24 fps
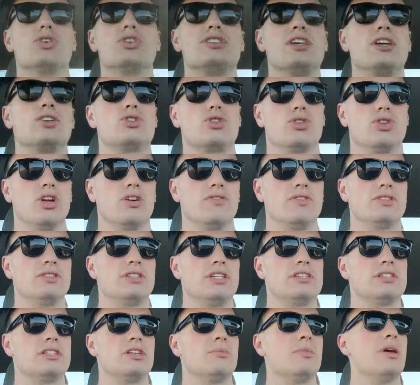central nervous
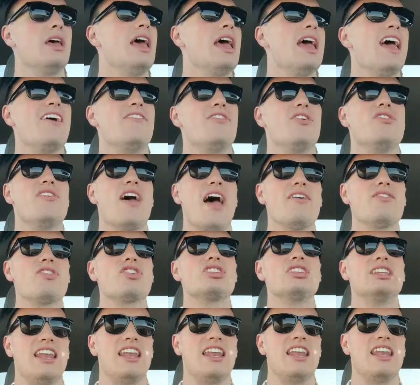system. If you've ever
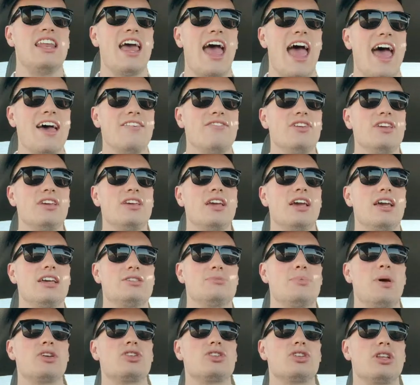lifted heavy,
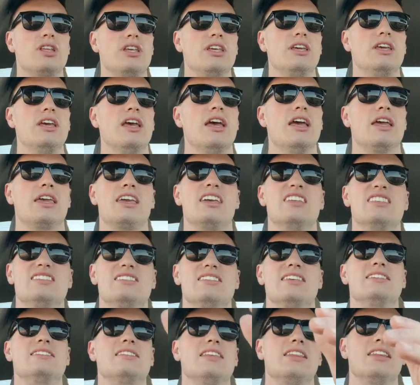especially
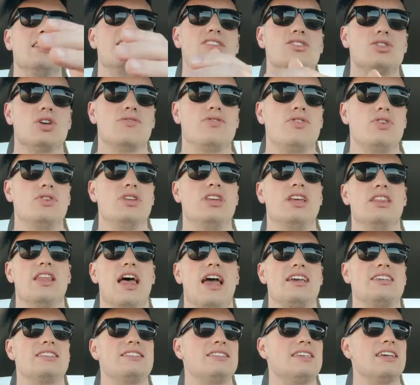consistently, so if you did
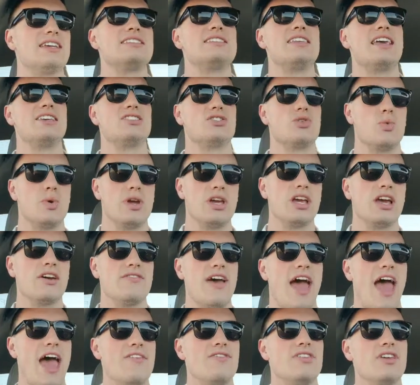like 6 days a week of
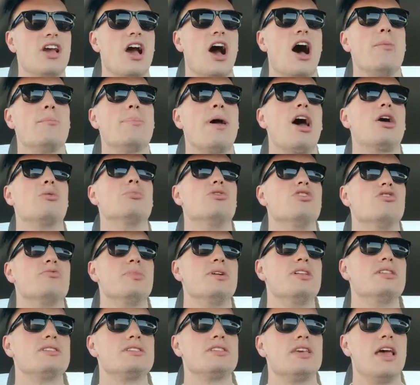heavy compound
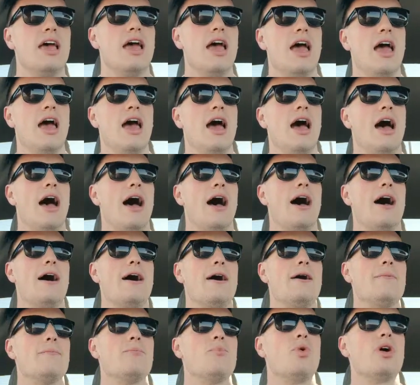movements,
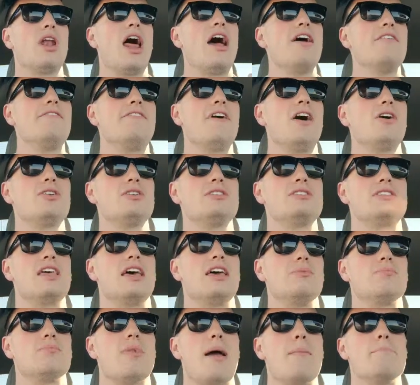what I found is
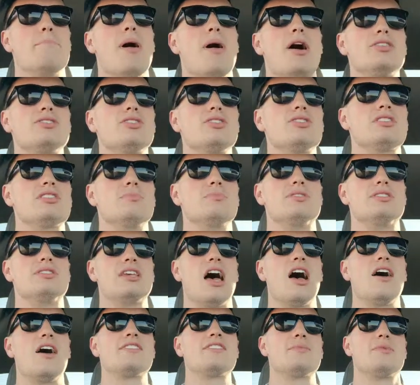that my muscles
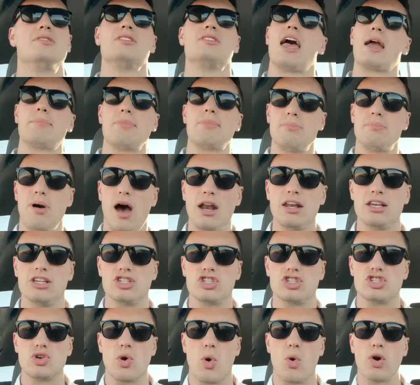themselves, my body's
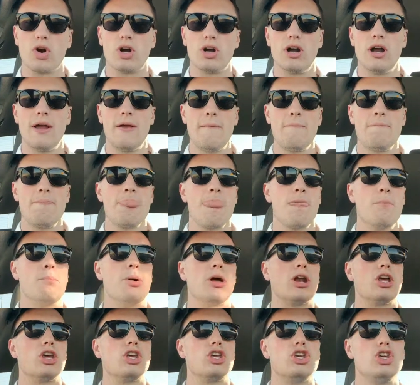sore,
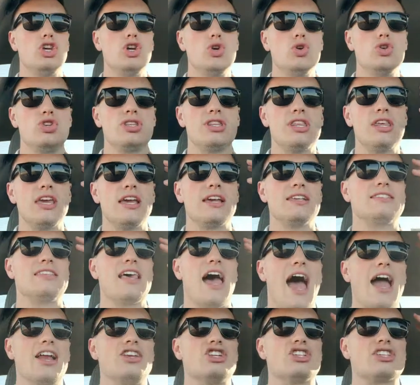but a huge thing is
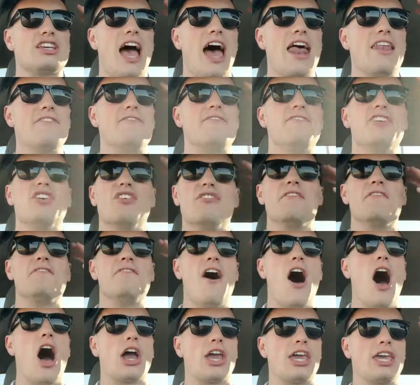that I just kind of feel
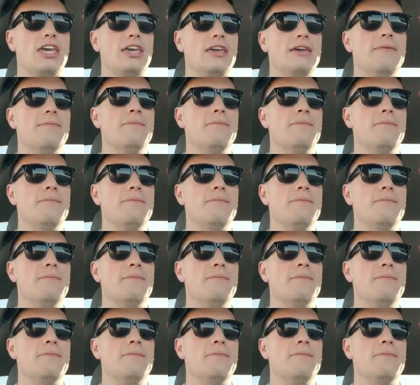foggy.